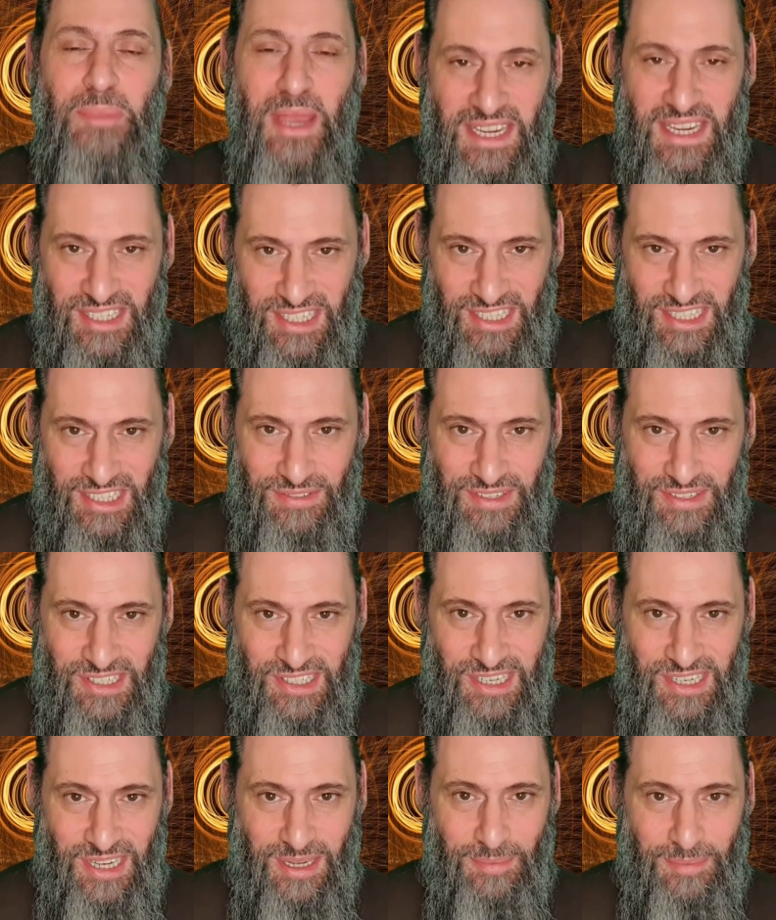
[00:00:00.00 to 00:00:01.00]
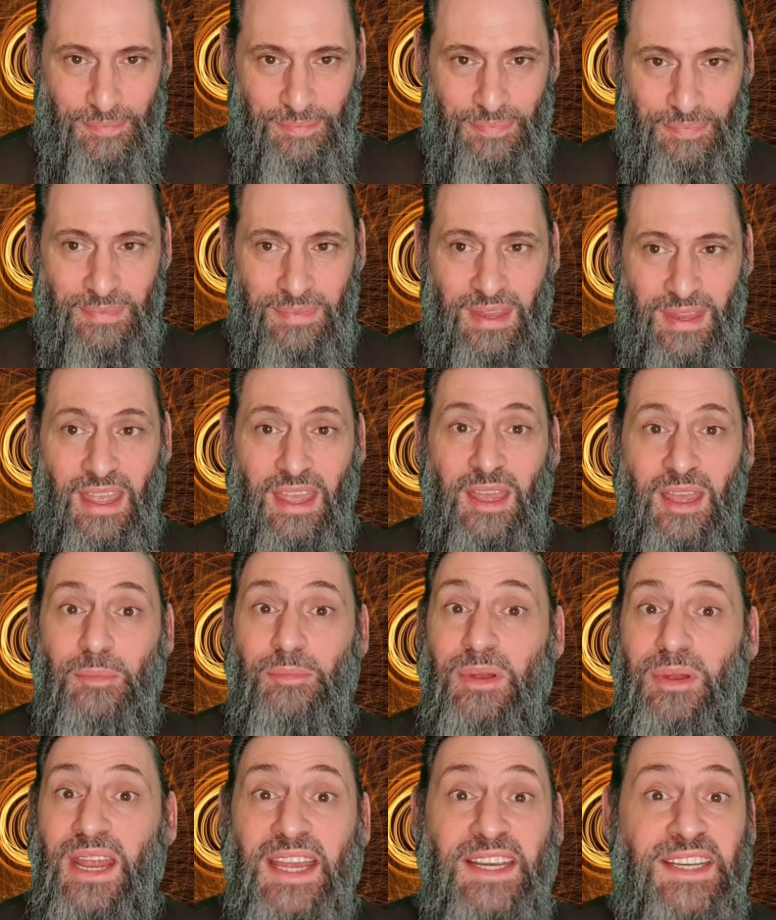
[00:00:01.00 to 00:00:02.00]
the basics of Islam.
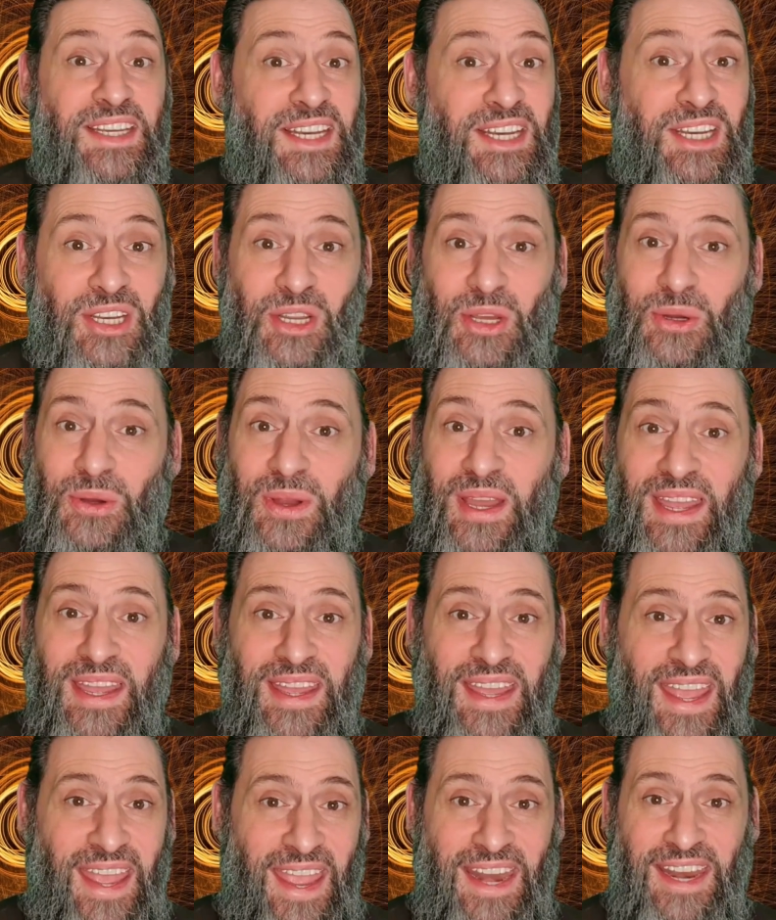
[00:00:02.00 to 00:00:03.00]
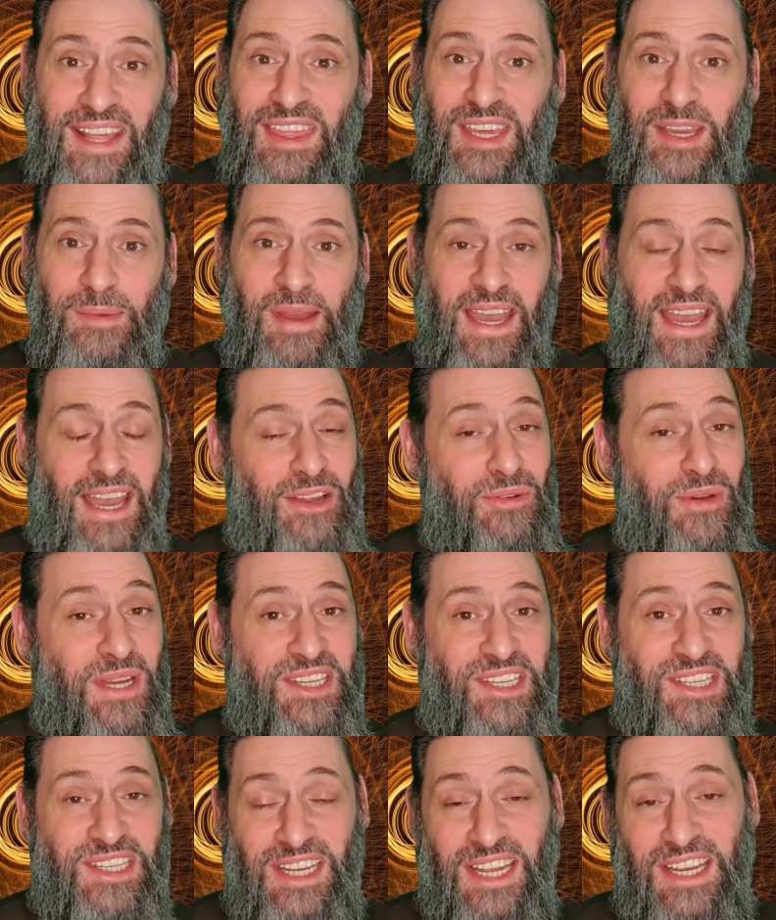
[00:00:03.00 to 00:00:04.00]
But I didn't know anything about how do
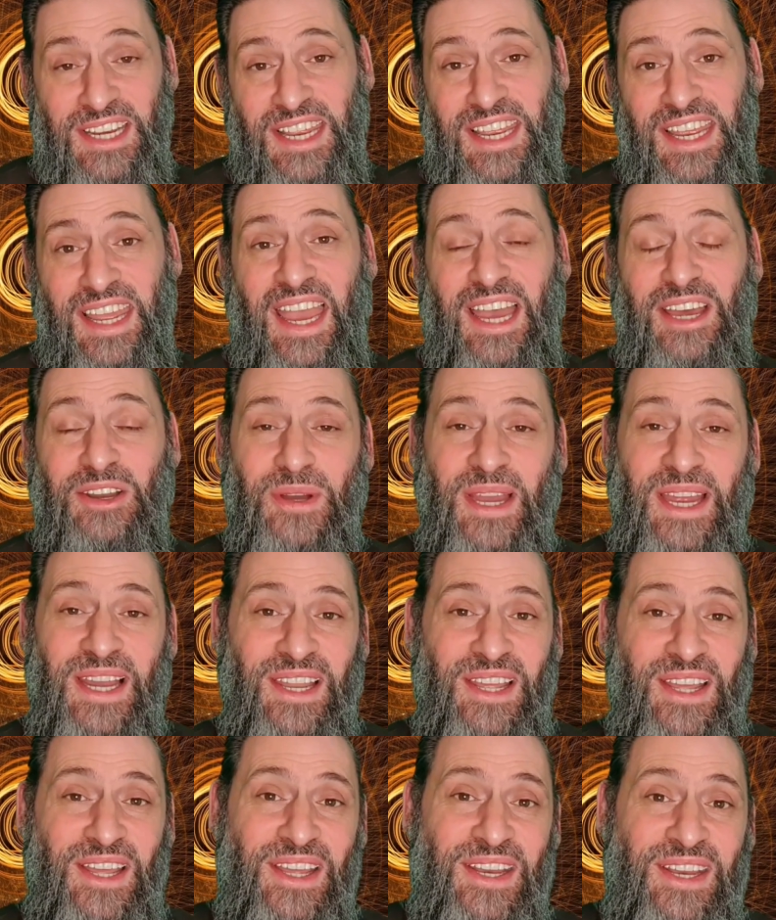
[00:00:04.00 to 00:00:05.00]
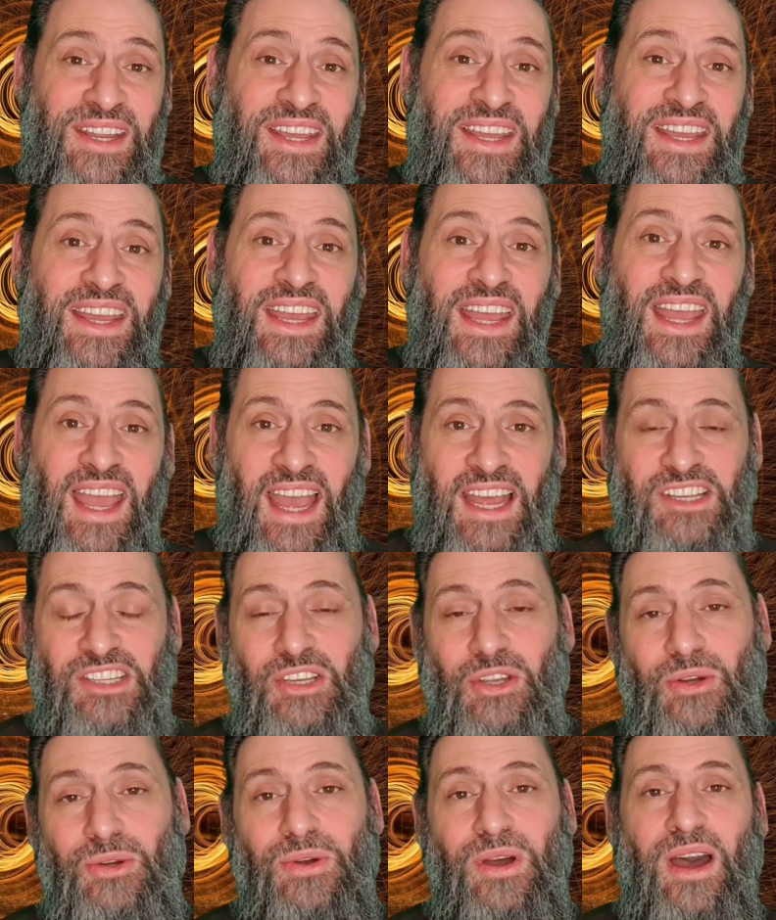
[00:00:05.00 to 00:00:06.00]
I study, how do I learn.
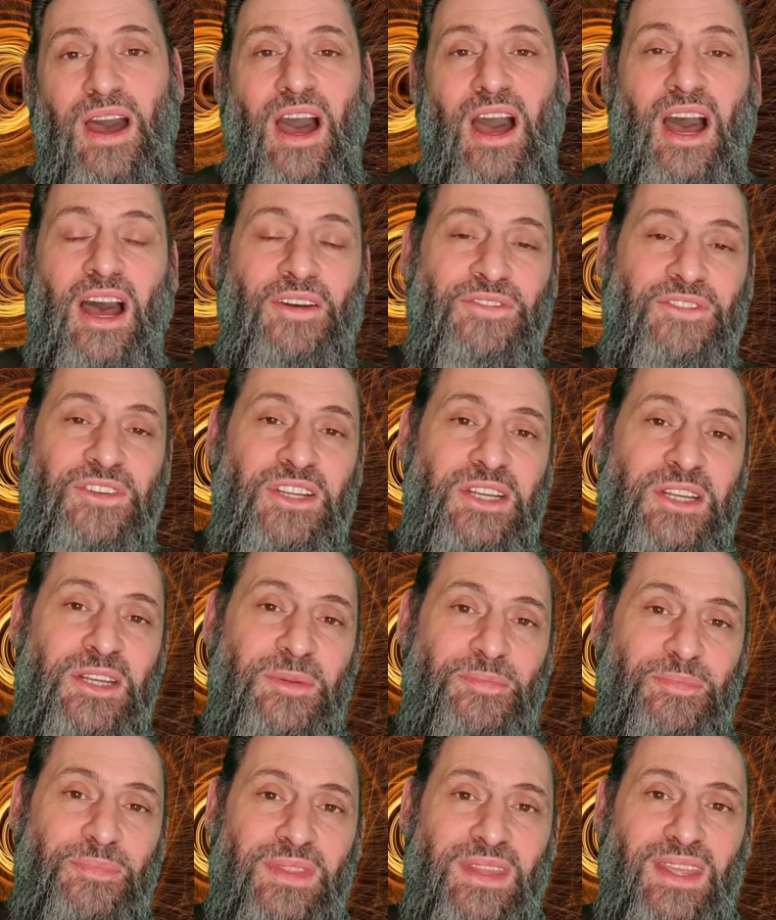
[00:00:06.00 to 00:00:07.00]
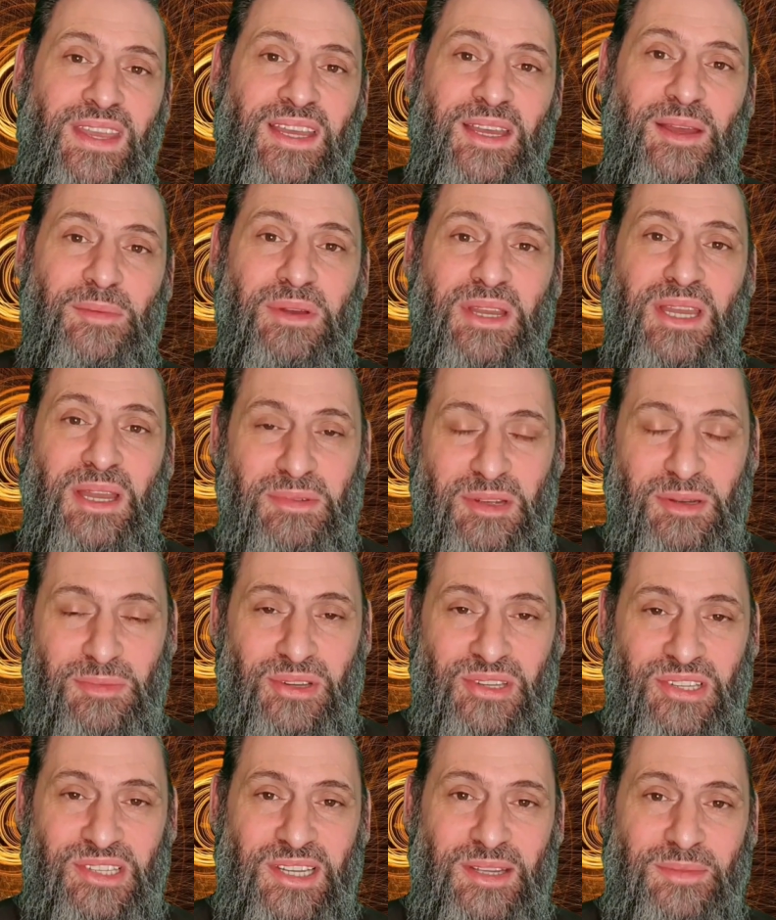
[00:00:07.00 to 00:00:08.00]
And so after becoming a
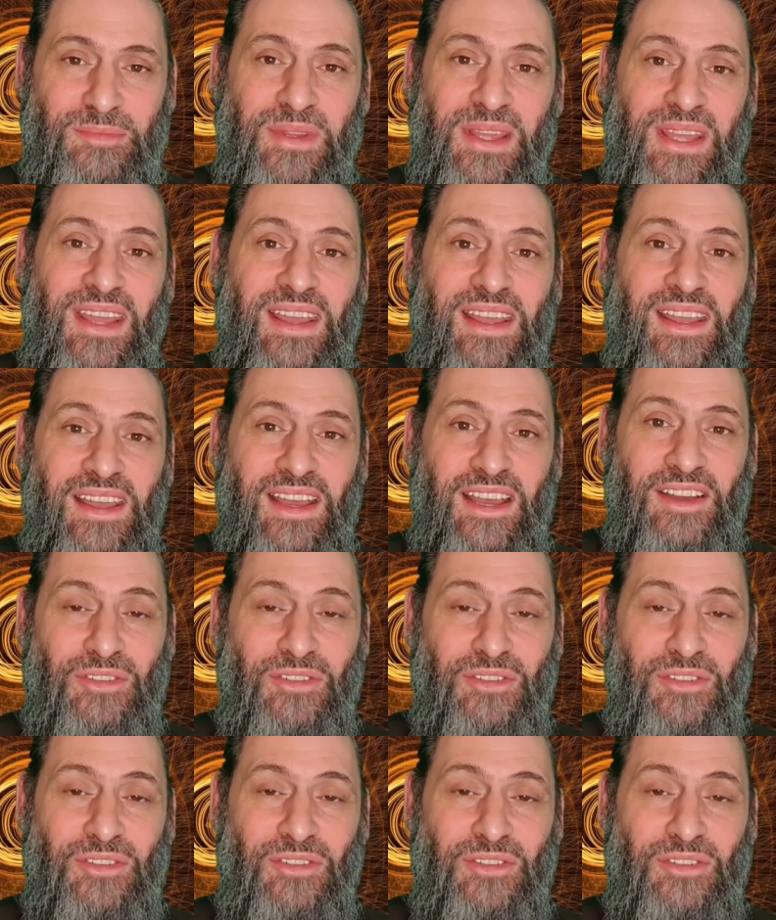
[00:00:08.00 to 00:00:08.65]
Muslim,